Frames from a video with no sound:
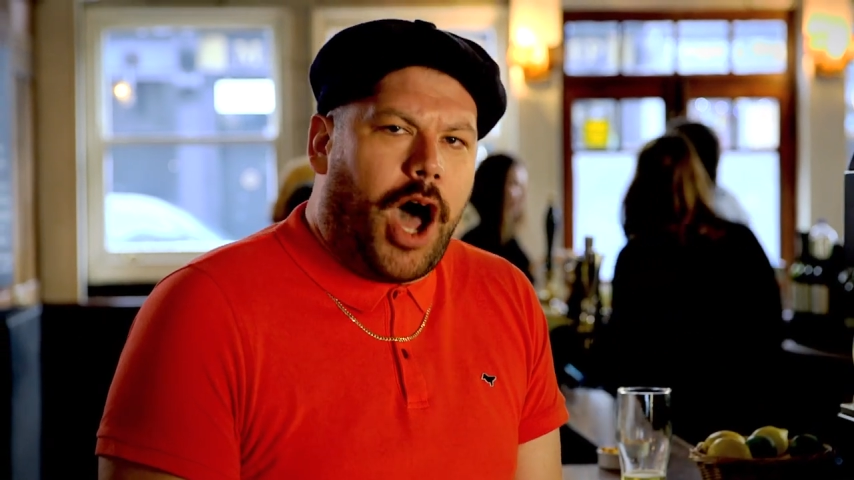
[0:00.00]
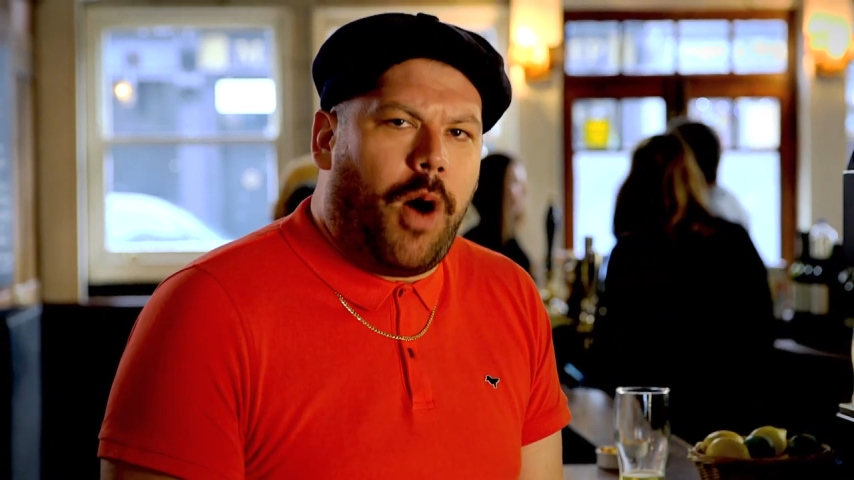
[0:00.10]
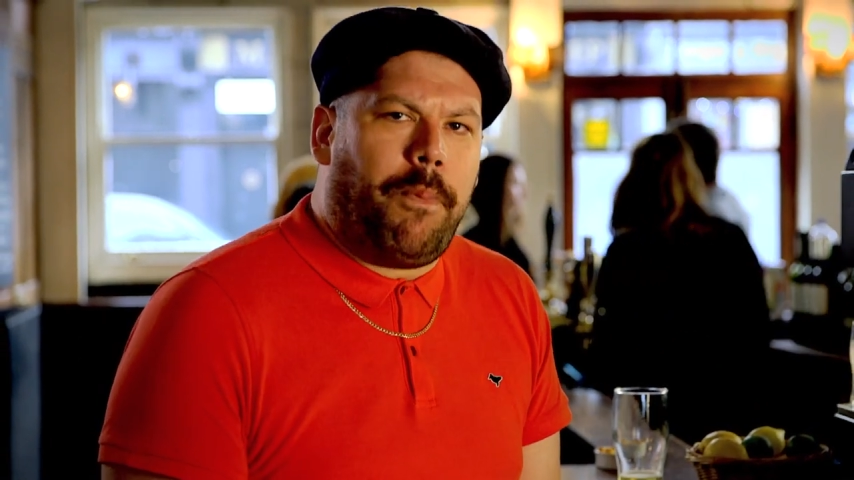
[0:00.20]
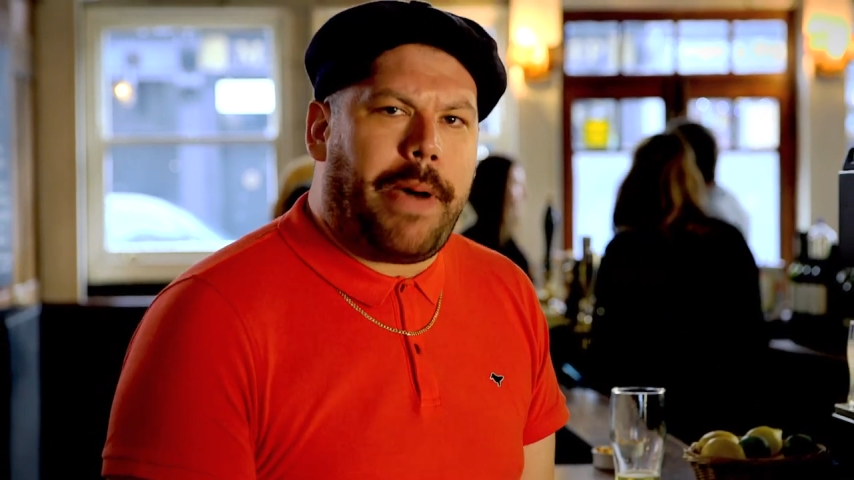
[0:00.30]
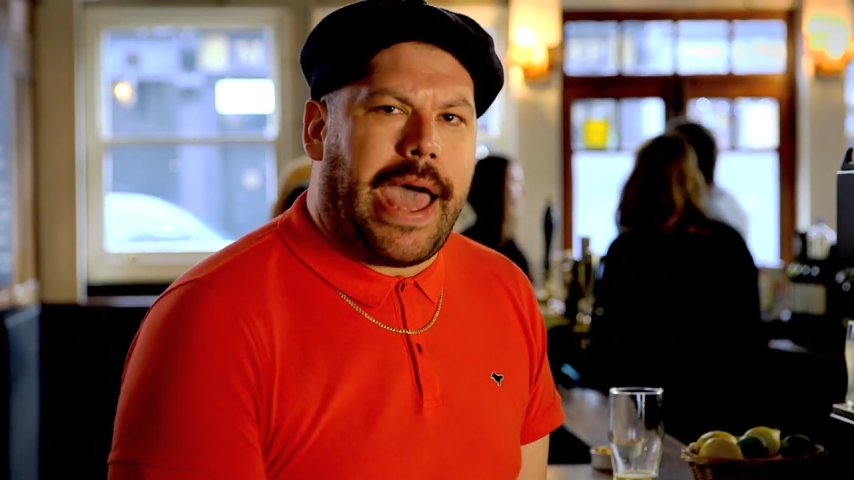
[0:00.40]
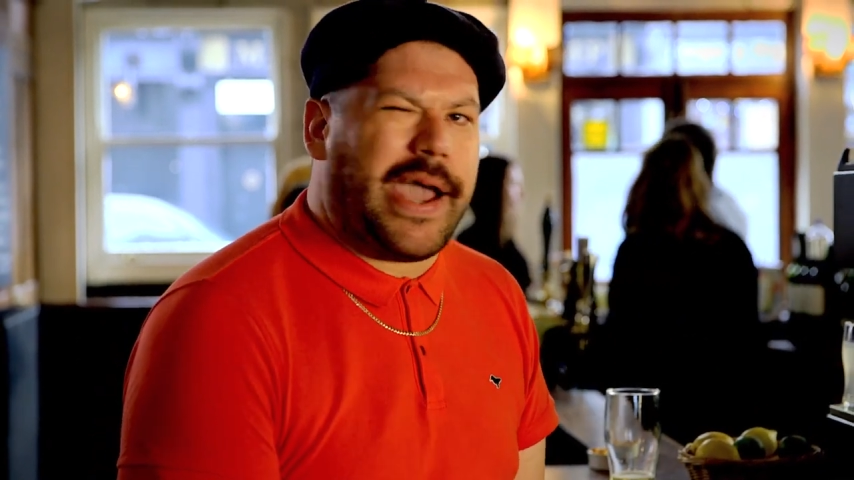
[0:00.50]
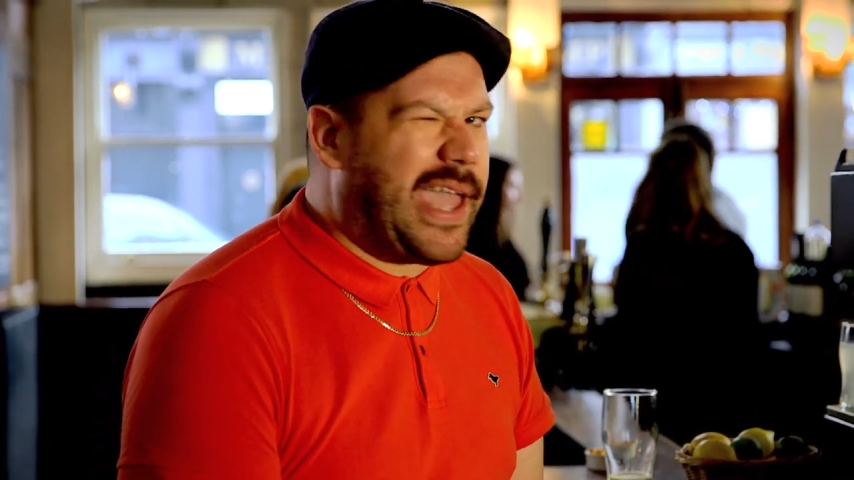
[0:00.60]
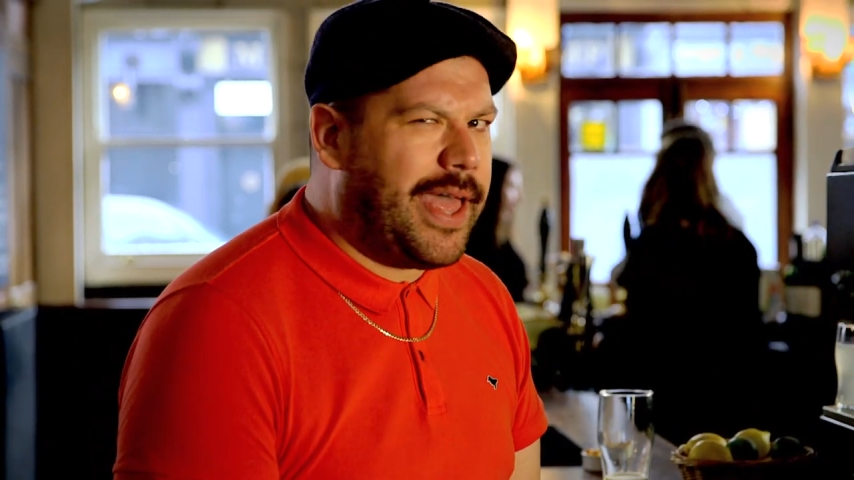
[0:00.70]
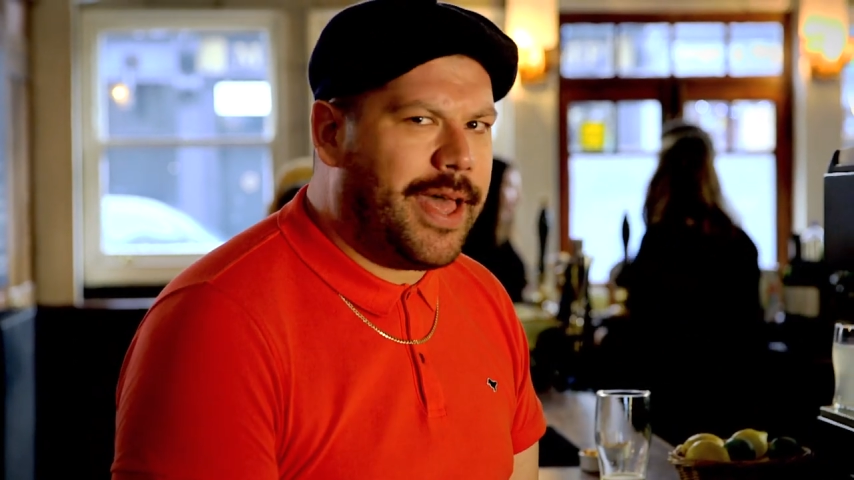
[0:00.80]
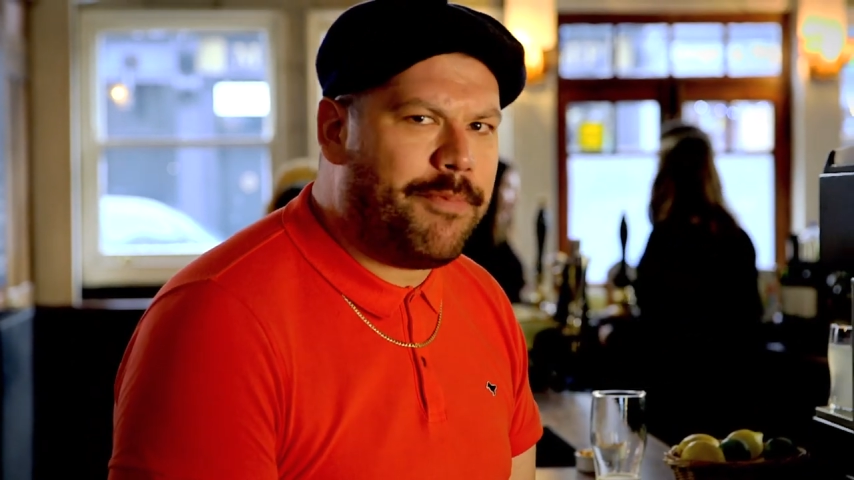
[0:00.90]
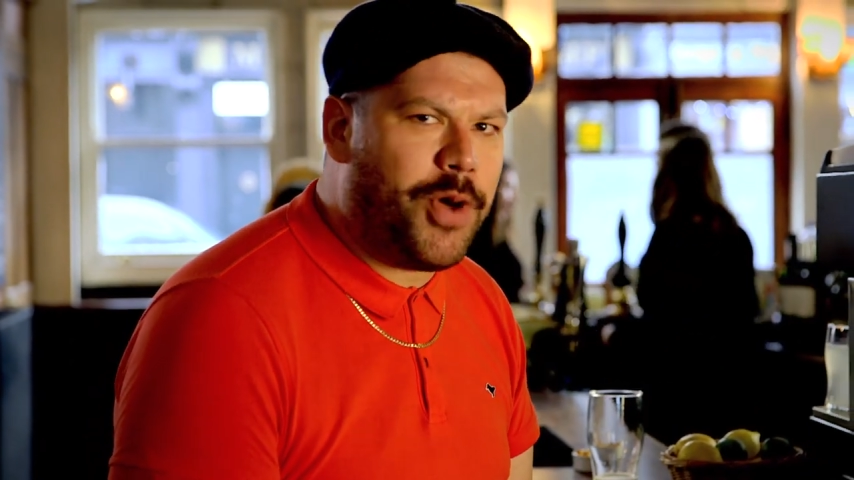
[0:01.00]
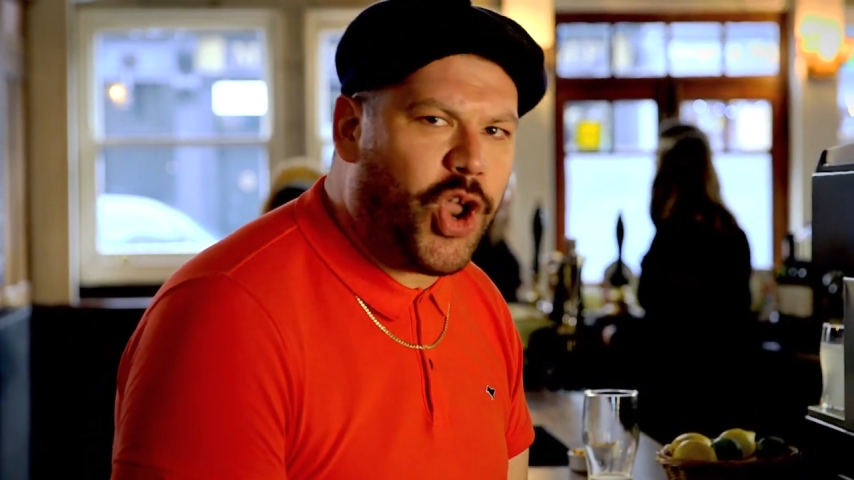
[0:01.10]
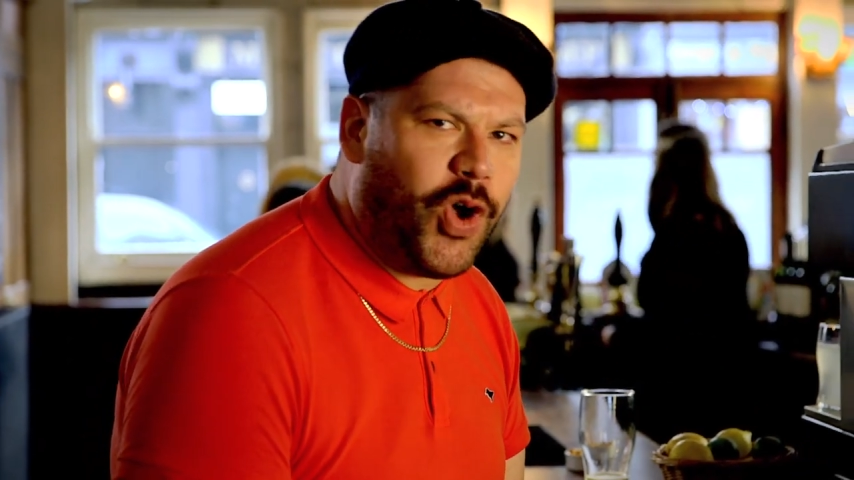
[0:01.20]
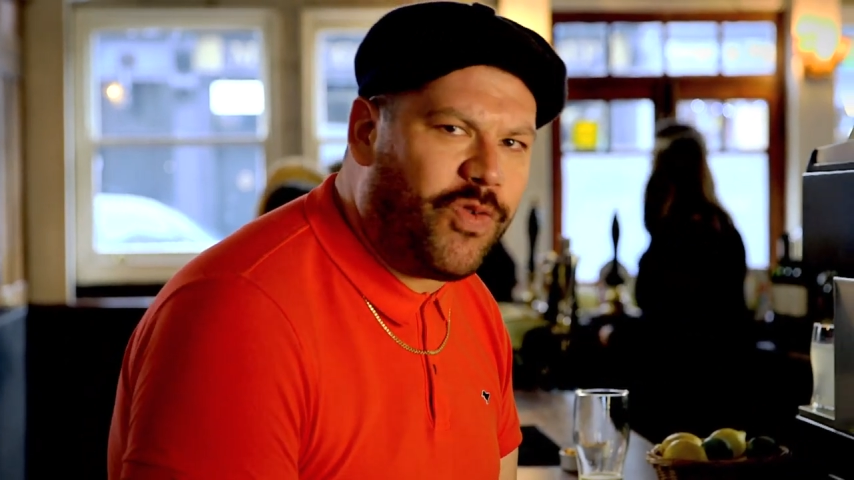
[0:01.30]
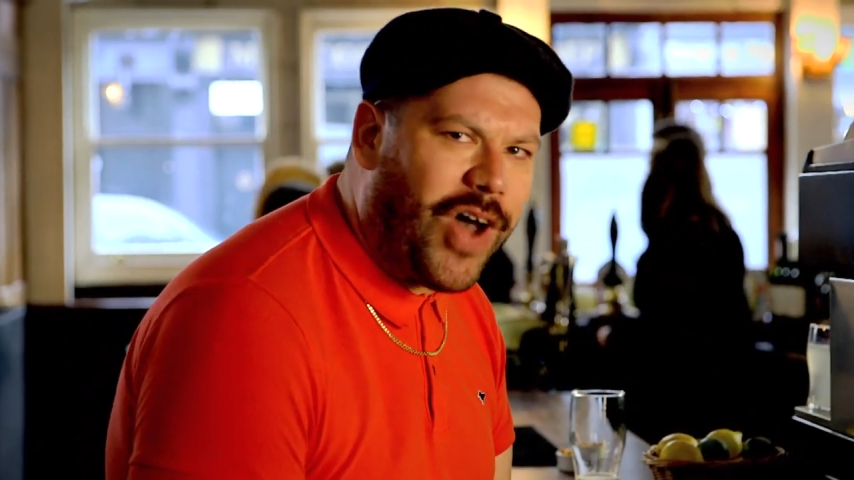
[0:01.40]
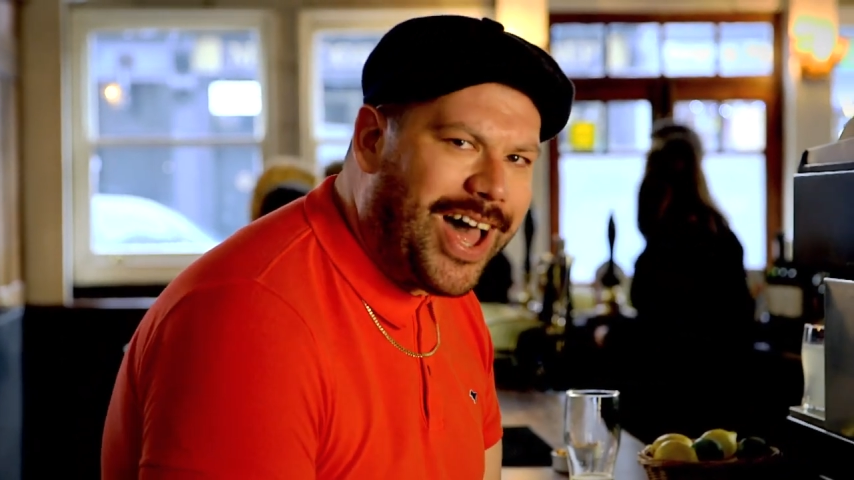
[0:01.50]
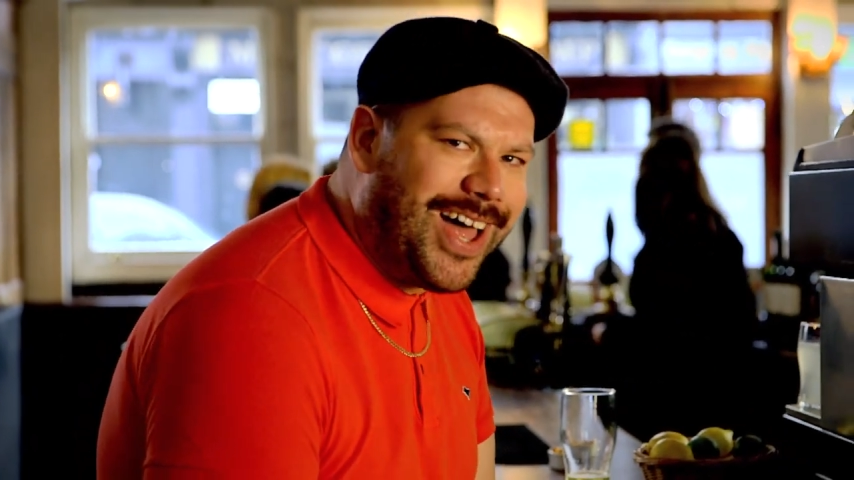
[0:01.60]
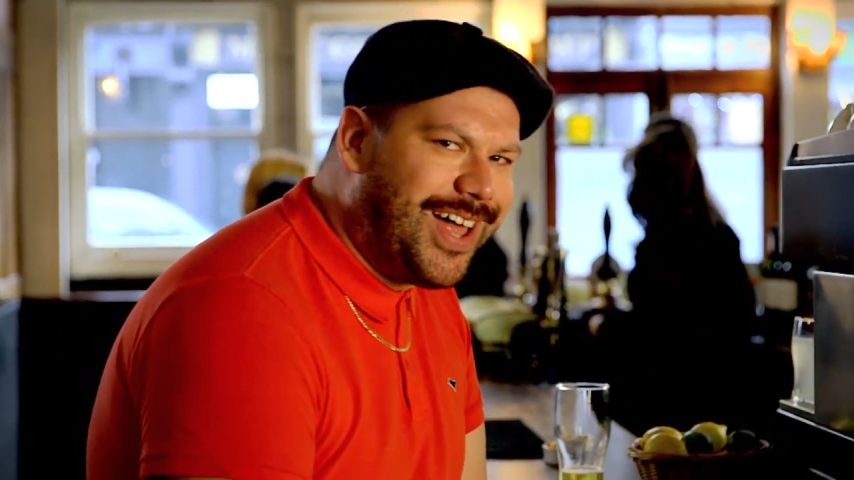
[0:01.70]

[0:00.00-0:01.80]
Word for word: Hold back. Manoeuvre.